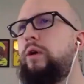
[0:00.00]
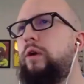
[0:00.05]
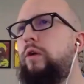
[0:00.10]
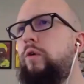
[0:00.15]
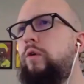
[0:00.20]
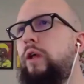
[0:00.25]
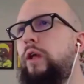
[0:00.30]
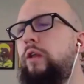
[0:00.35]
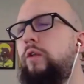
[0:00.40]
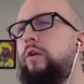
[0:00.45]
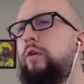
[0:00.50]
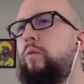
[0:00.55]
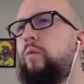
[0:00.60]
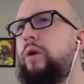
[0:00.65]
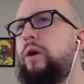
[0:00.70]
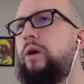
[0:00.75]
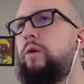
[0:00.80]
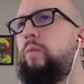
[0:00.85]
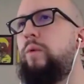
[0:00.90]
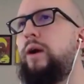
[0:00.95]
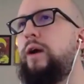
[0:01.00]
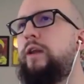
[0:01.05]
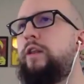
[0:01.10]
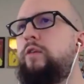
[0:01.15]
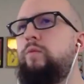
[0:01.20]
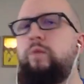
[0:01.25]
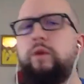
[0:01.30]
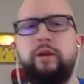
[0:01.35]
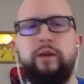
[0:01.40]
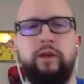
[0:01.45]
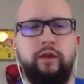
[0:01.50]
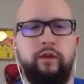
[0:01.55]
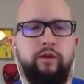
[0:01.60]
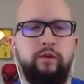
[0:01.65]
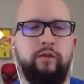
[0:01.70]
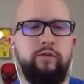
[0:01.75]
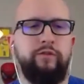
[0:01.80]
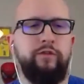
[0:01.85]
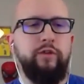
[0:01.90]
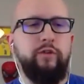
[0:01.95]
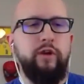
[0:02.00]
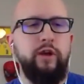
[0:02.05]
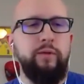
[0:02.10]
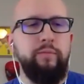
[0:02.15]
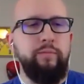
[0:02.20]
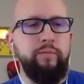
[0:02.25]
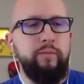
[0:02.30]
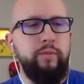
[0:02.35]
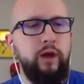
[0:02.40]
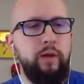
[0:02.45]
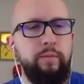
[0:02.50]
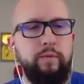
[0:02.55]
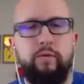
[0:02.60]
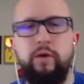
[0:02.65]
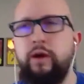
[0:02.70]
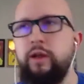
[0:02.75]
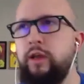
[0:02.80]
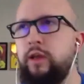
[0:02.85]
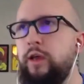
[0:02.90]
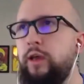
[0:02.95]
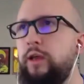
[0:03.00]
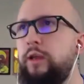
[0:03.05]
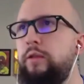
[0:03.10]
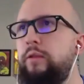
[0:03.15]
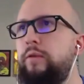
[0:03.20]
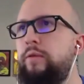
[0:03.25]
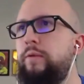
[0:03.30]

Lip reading: Hold on. Why do you want to get your Instagram up and running again?